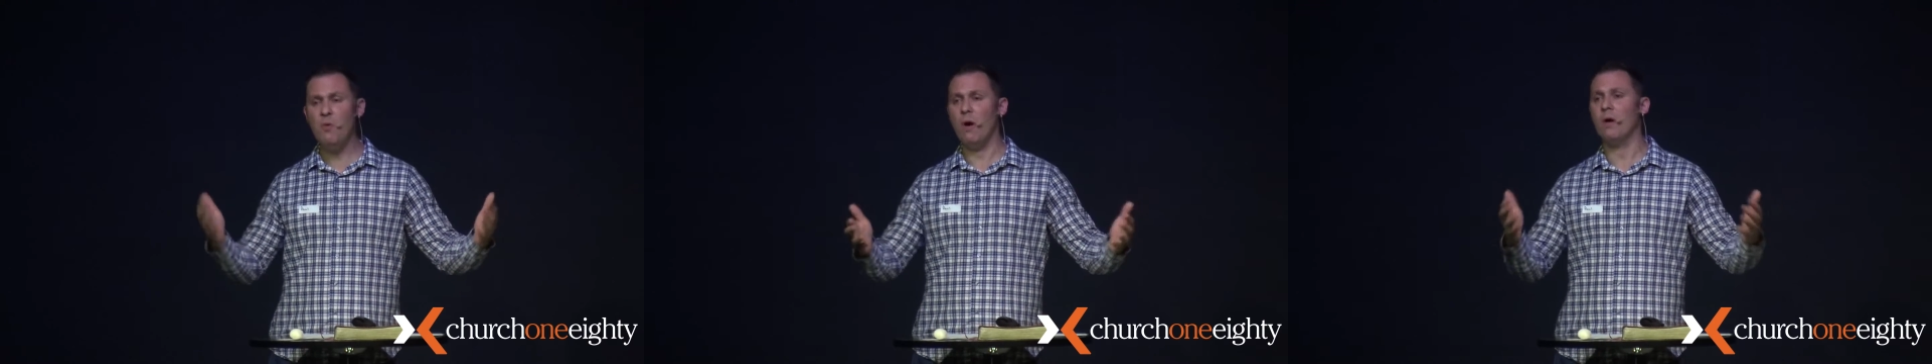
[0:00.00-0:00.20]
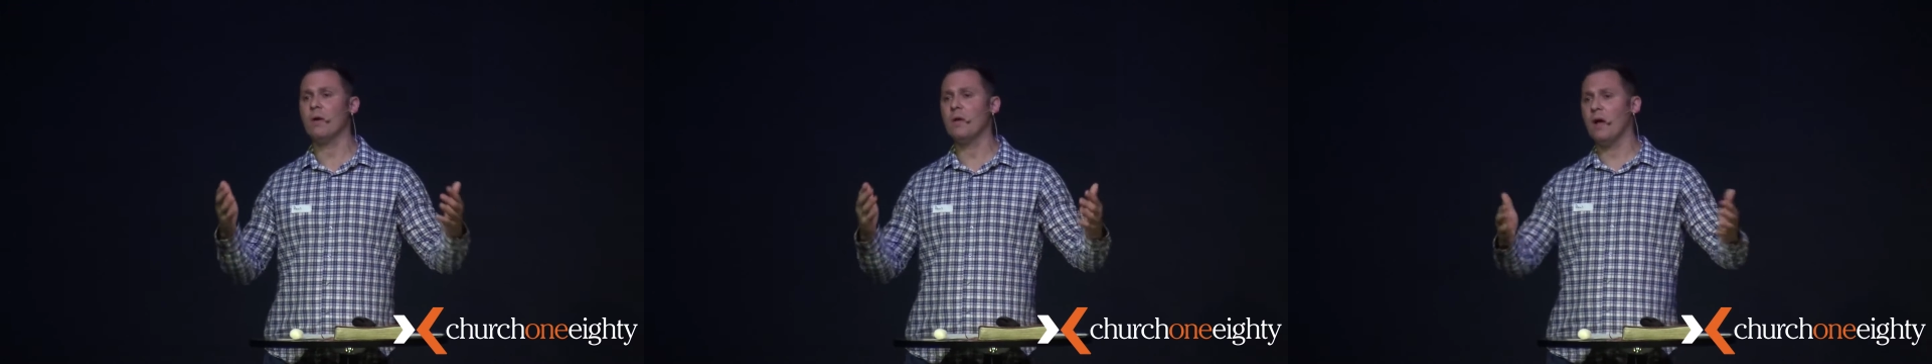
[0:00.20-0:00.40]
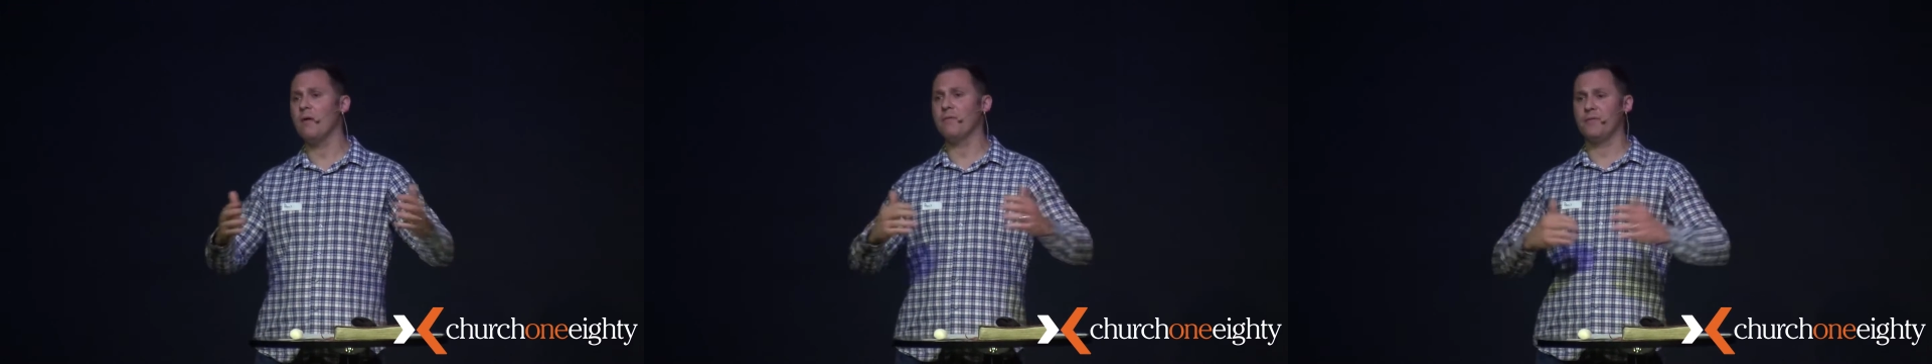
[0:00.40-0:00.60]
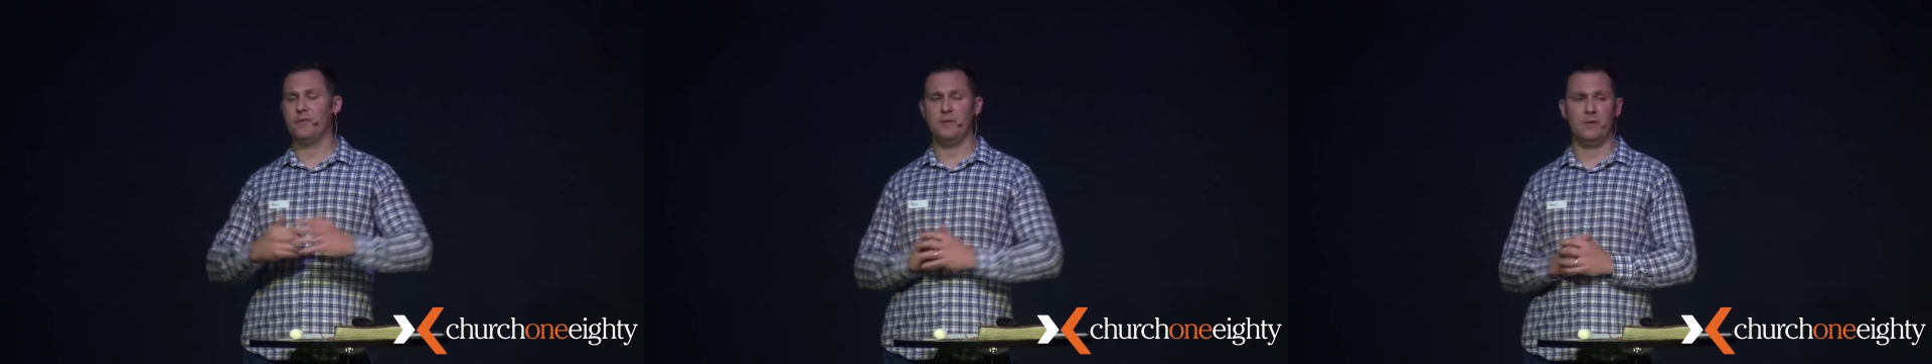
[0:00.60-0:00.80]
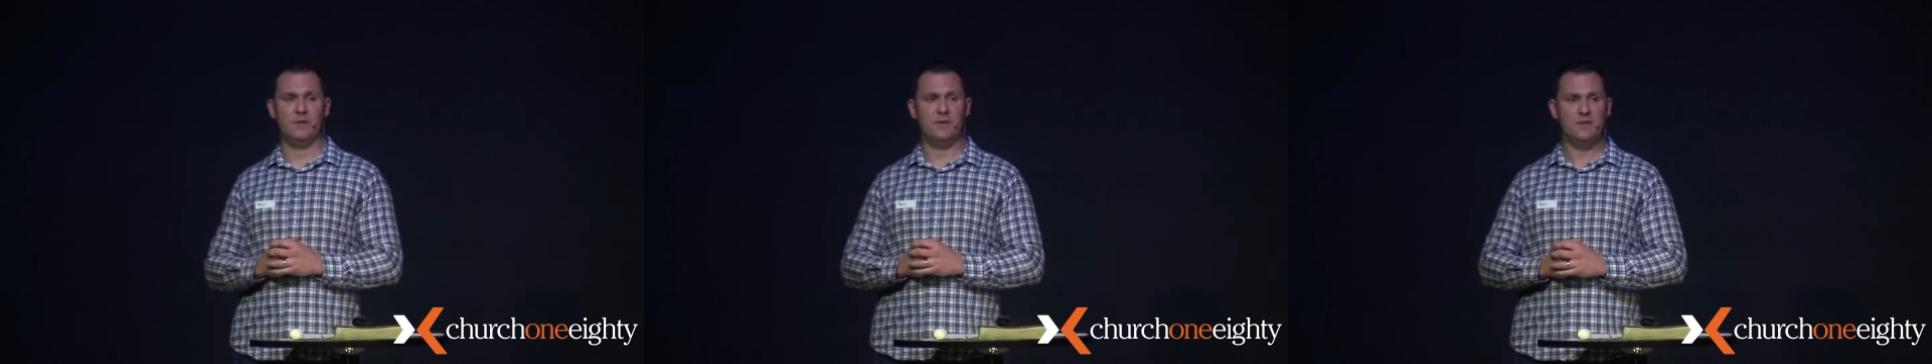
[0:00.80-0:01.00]
are loved
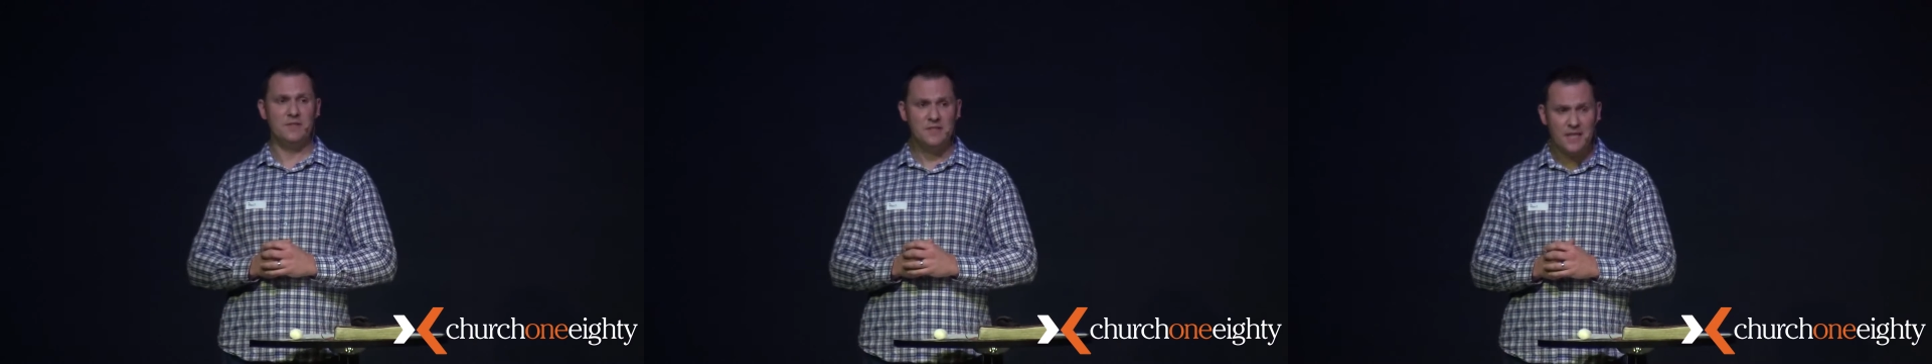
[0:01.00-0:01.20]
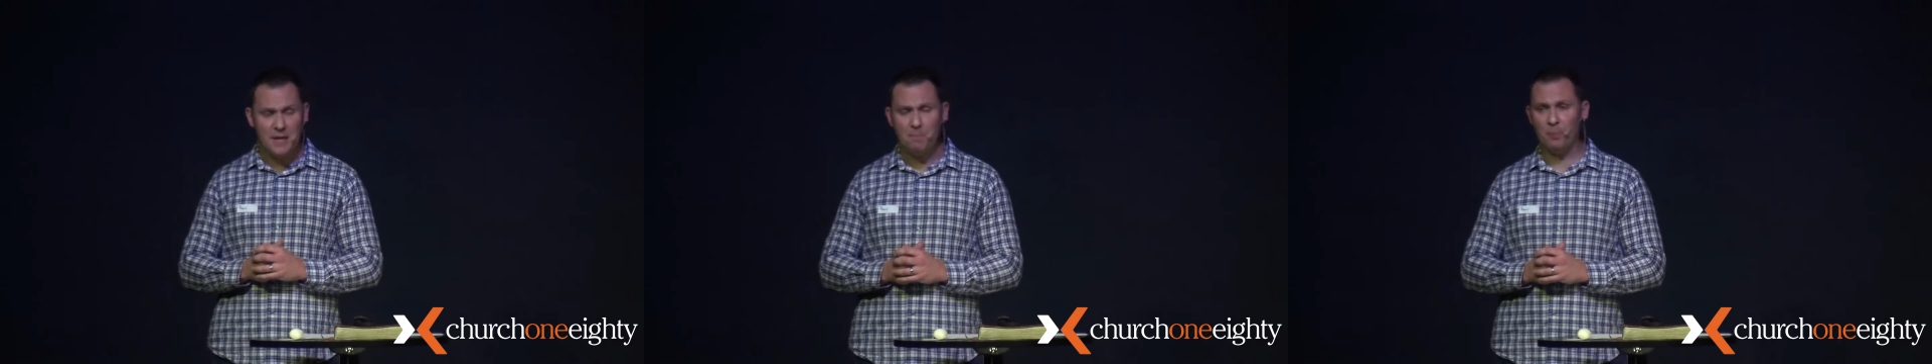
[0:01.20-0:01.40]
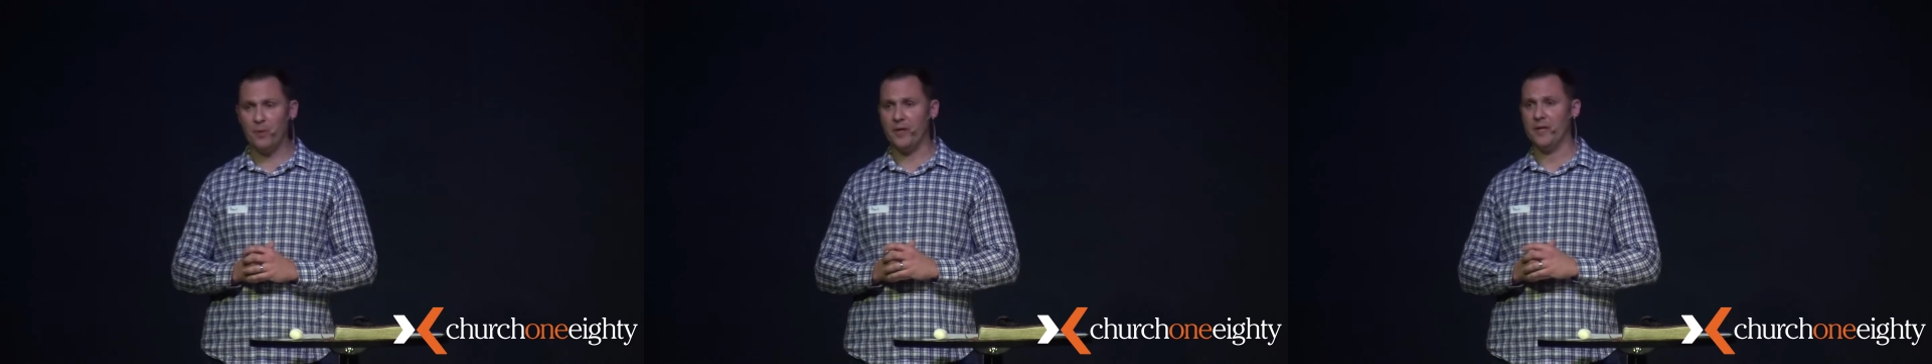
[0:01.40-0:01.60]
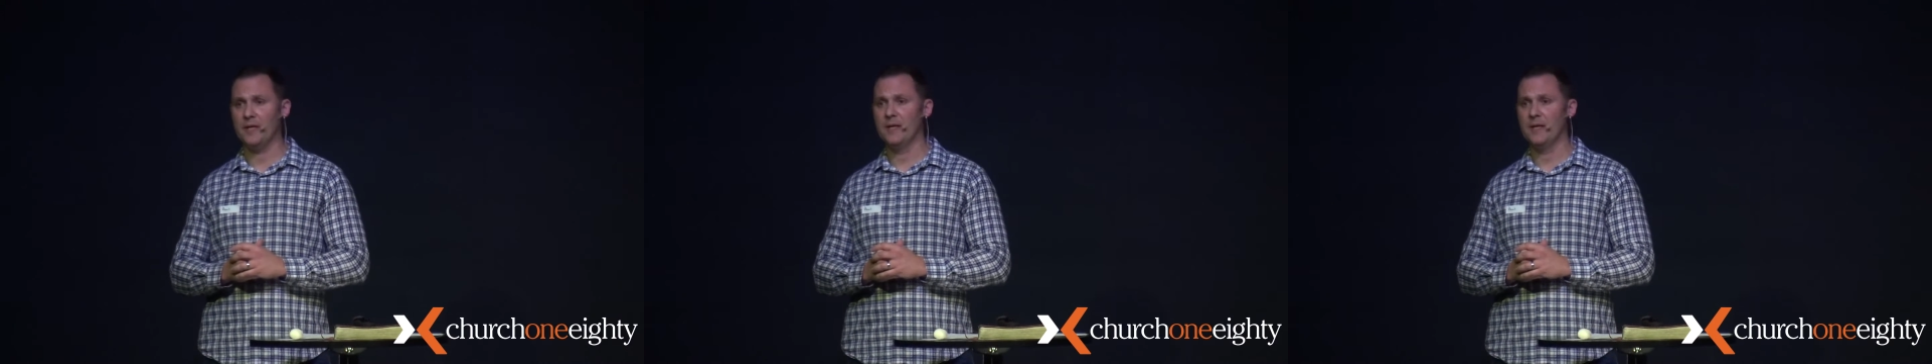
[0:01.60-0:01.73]
deeply